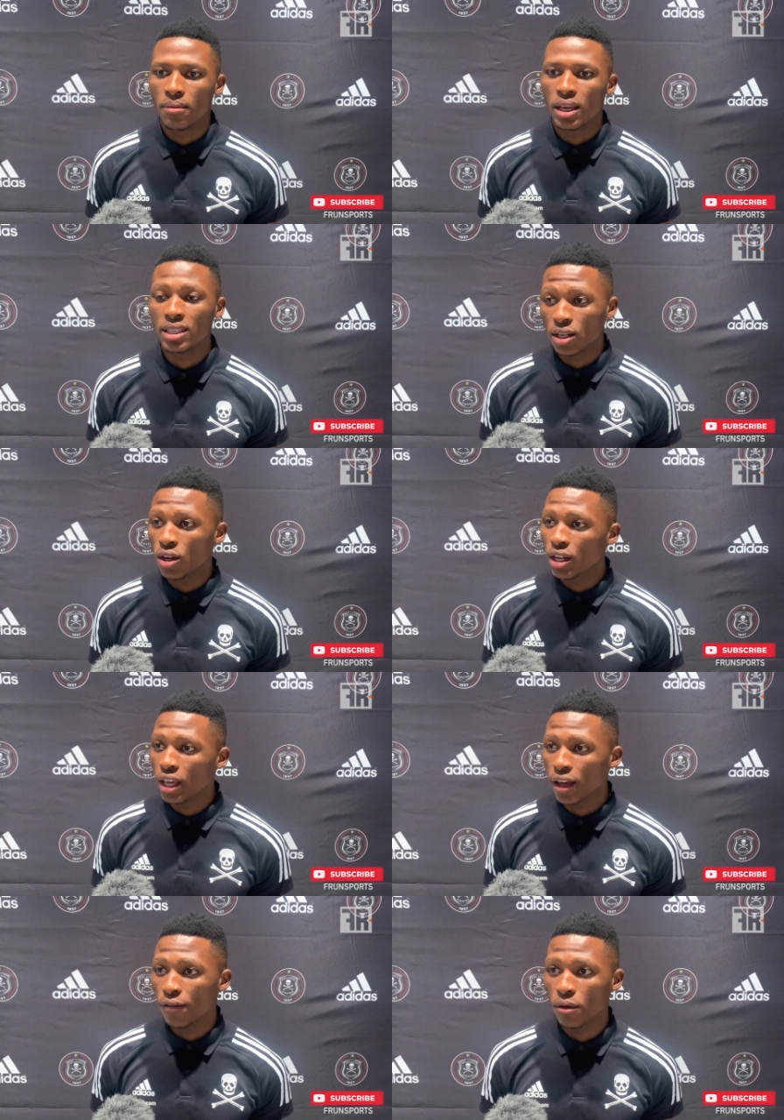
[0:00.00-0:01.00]
It's a learning
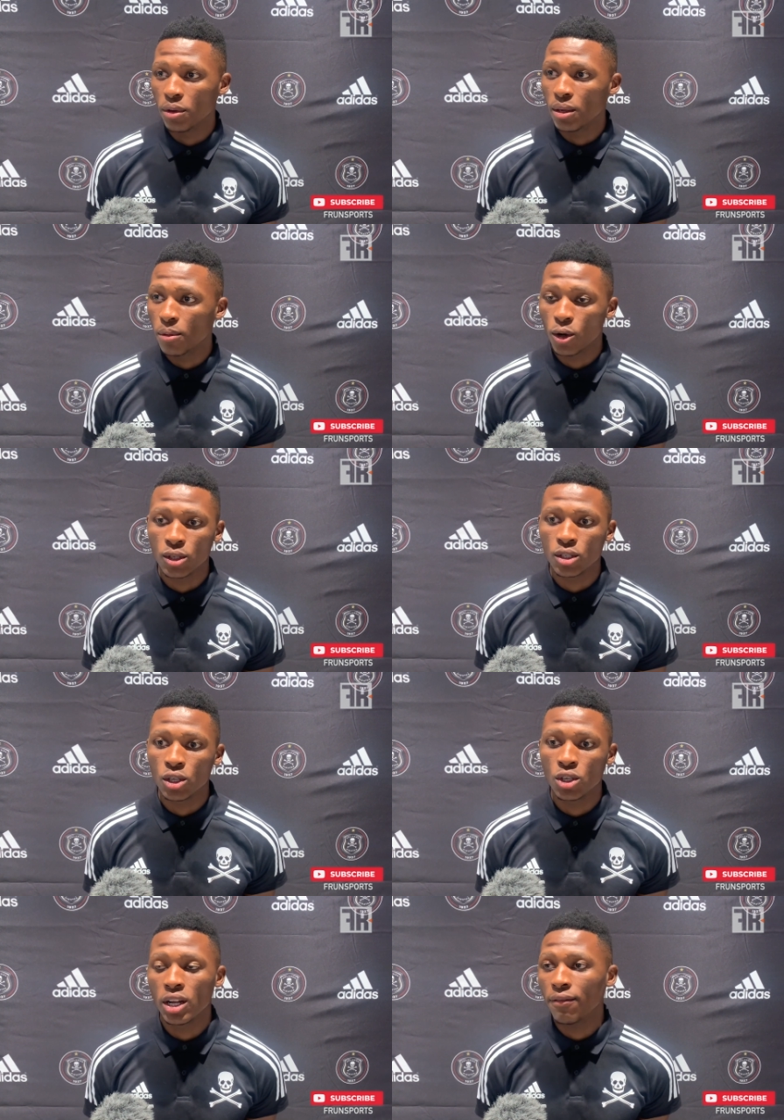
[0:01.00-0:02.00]
curve for me because
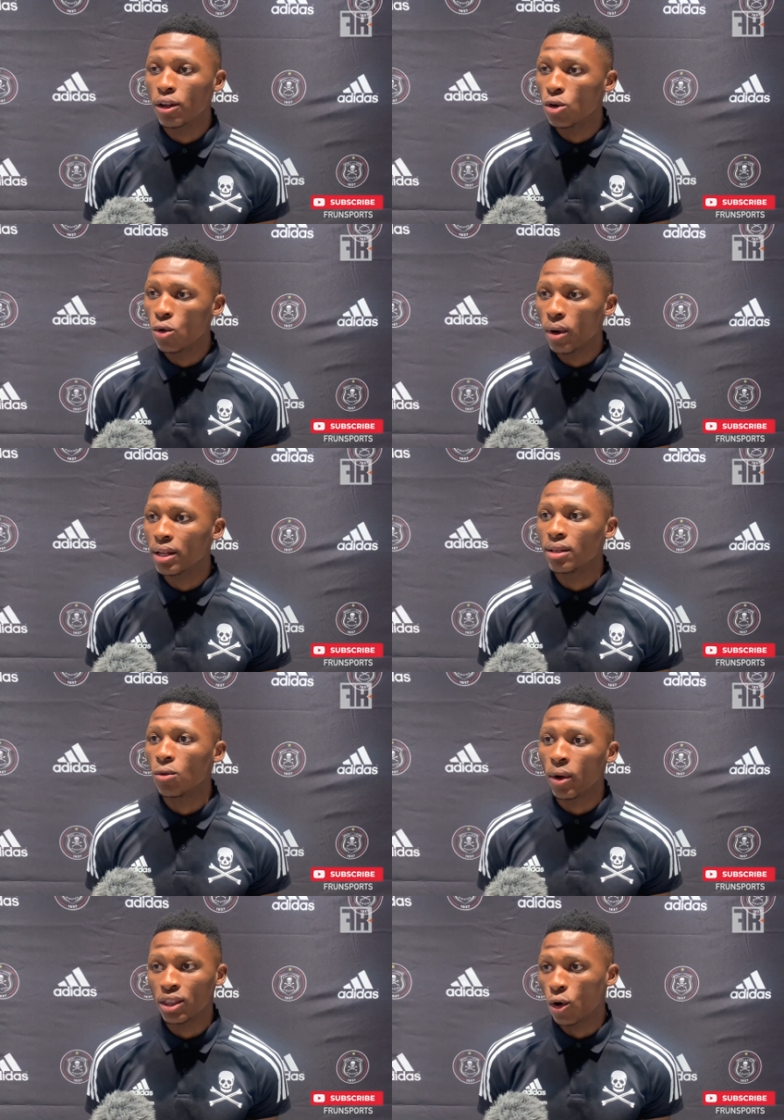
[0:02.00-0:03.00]
you never know
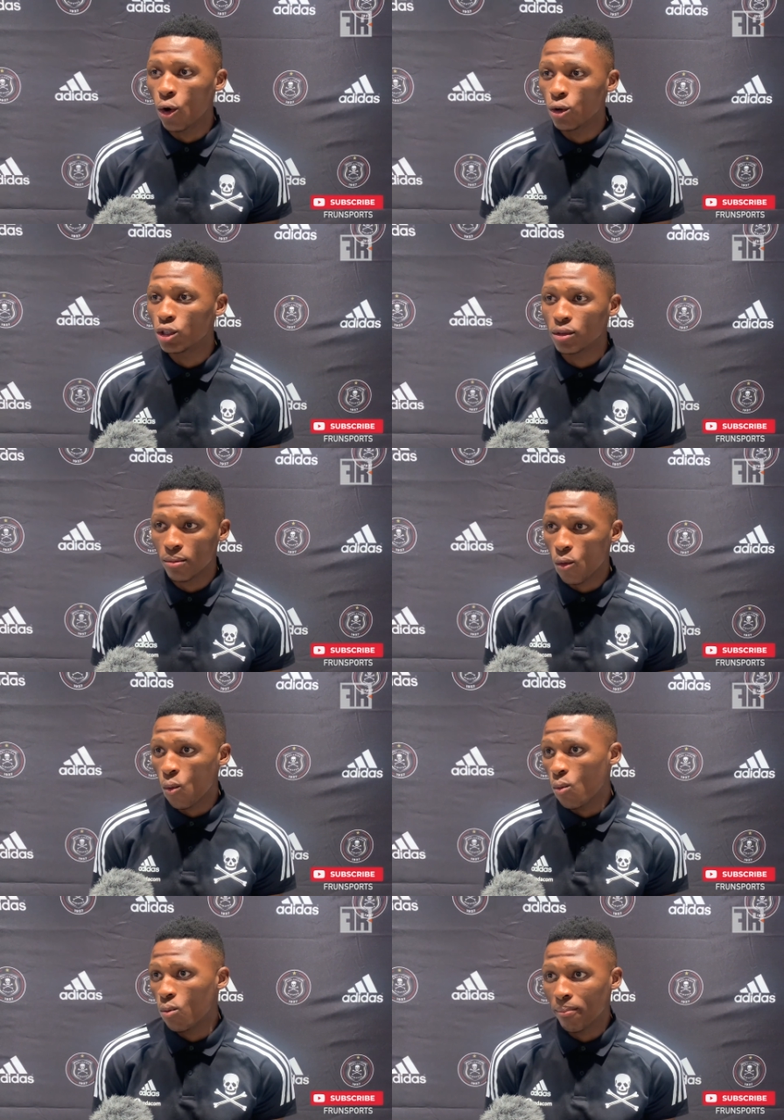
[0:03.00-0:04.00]
what the coach
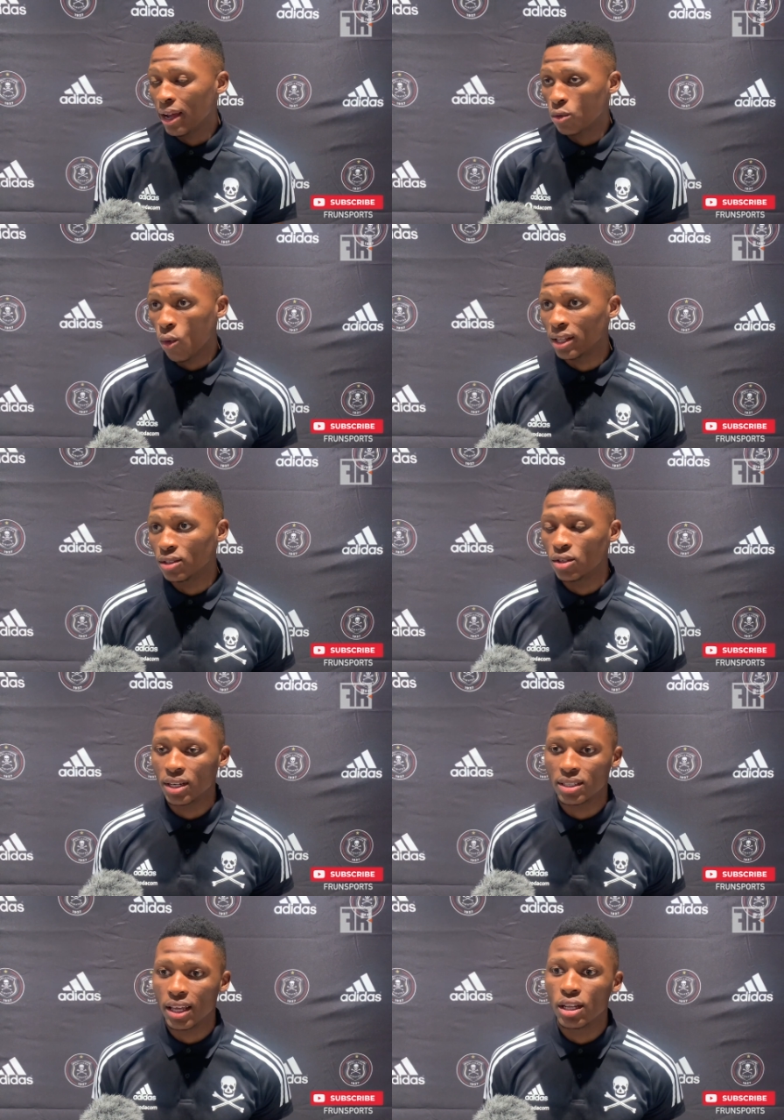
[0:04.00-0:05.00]
might want. You
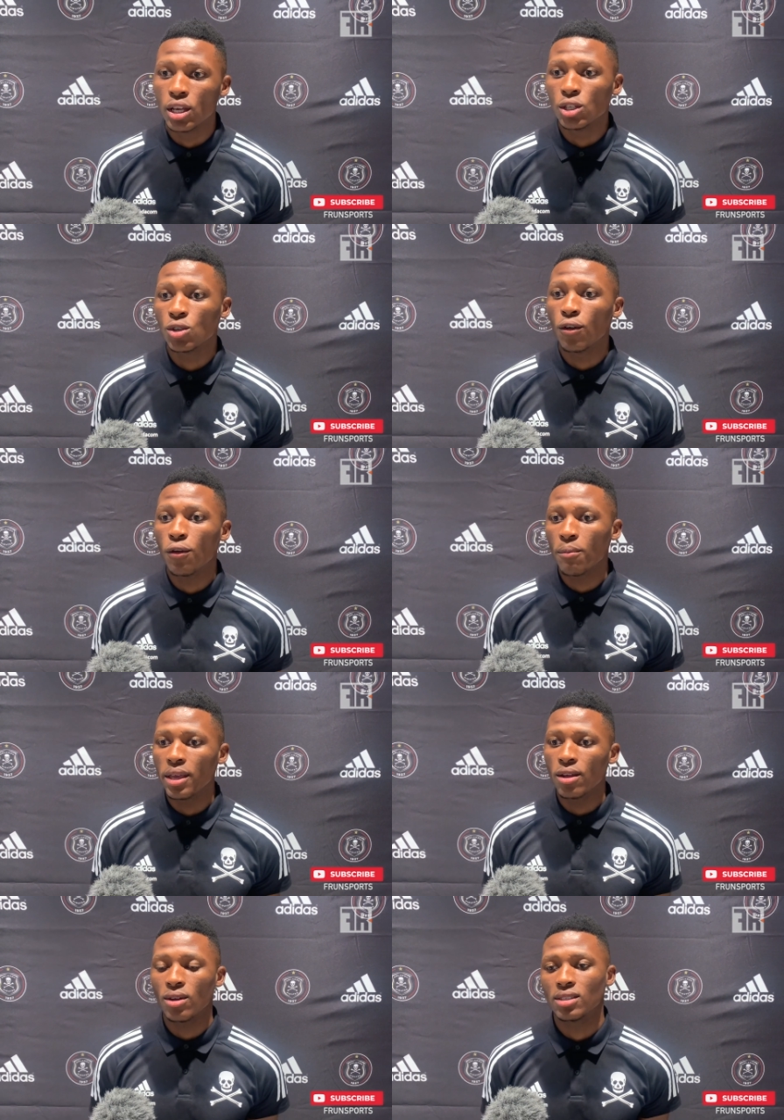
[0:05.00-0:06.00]
understand? So for me,
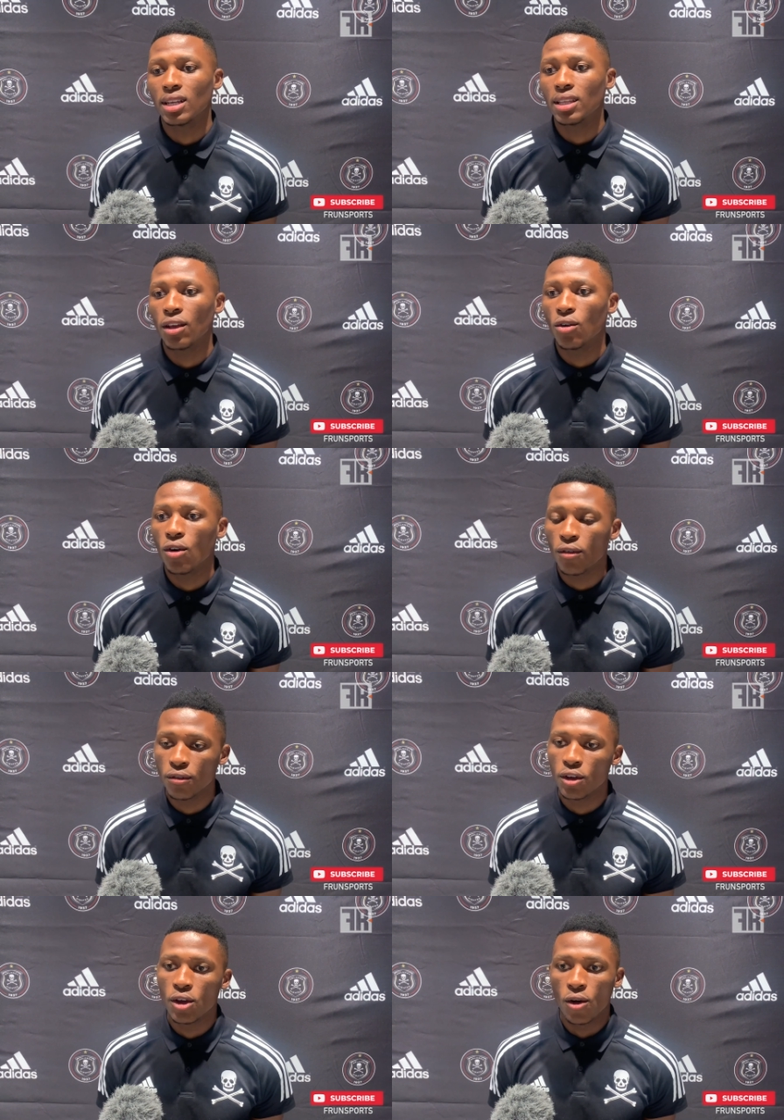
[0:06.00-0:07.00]
it was that thing of
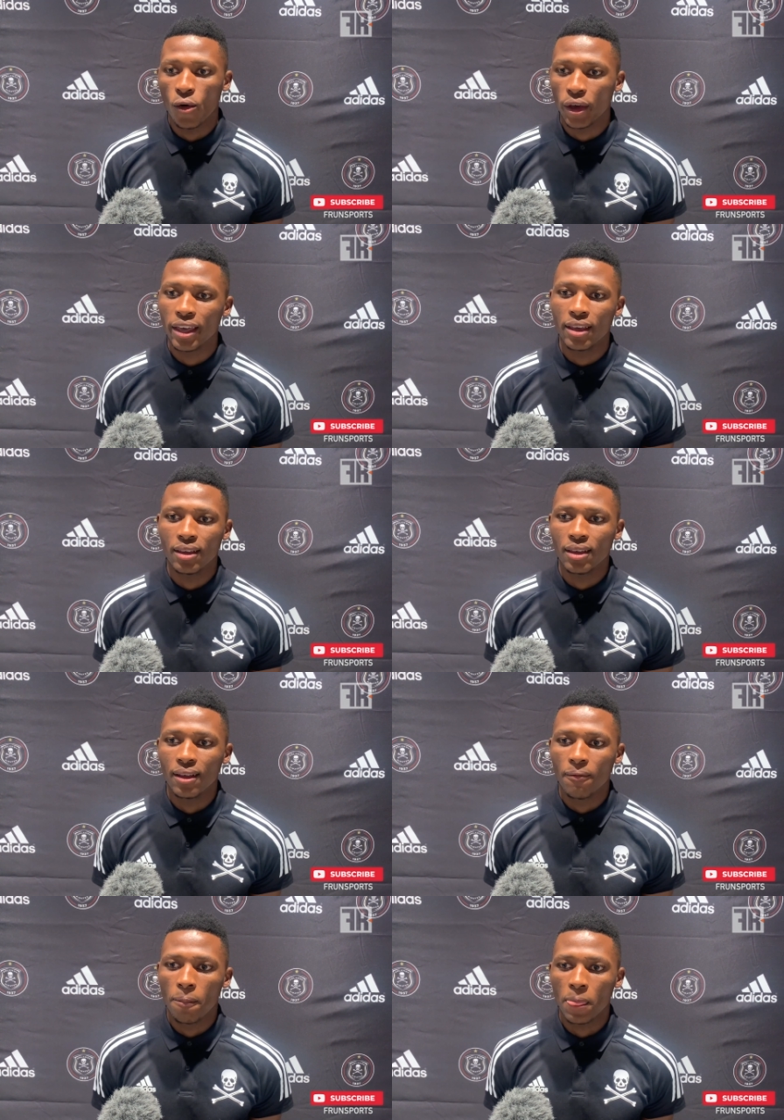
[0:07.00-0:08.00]
okay,
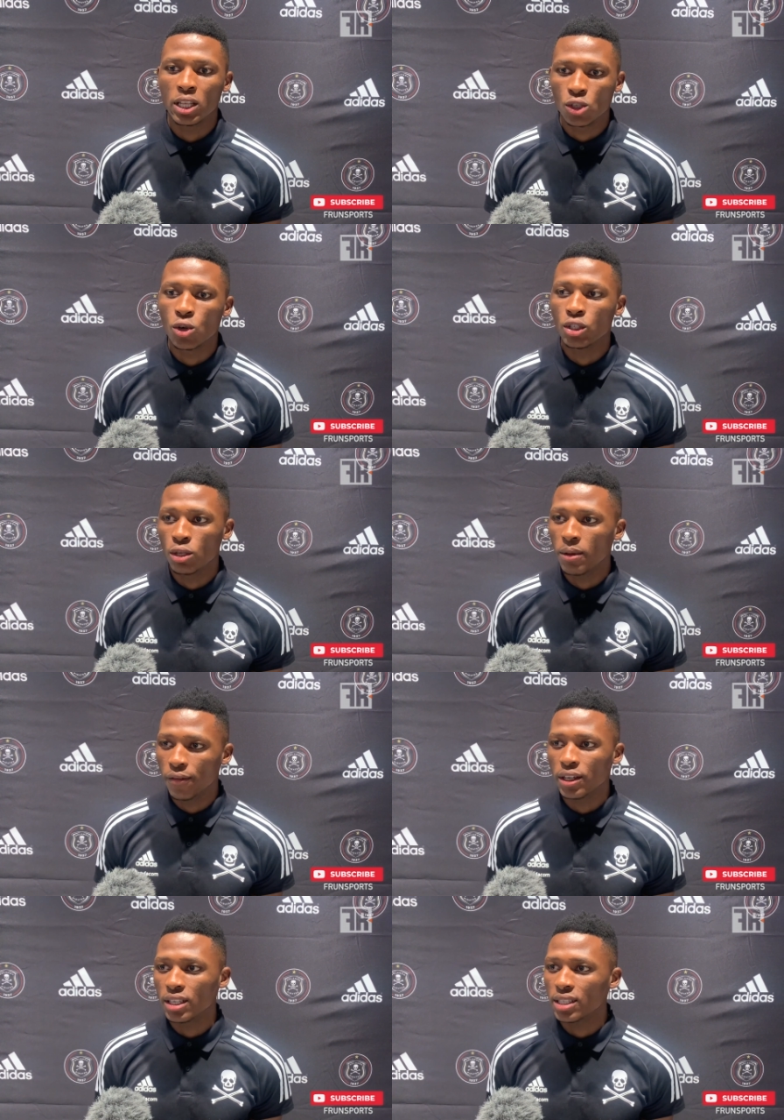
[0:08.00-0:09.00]
it's good to be
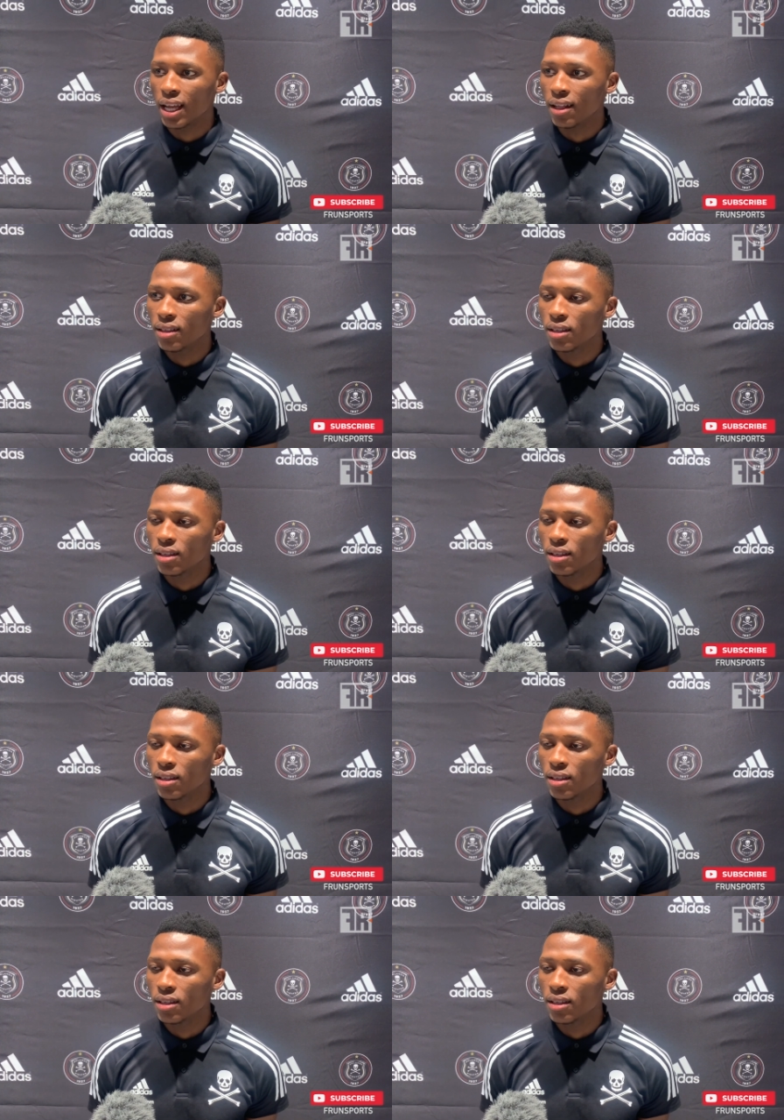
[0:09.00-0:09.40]
versatile,